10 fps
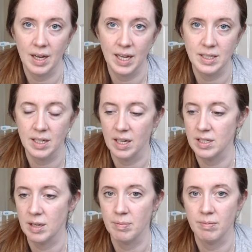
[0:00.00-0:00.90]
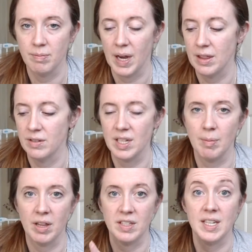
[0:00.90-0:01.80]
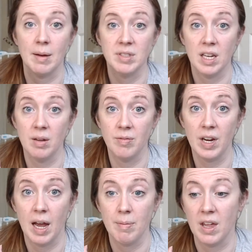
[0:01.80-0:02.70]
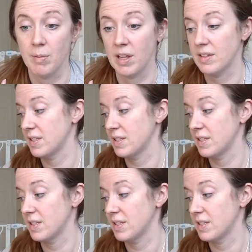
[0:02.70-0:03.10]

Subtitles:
I didn't end up buying those. I bought the snaps, and I'm very happy that I bought the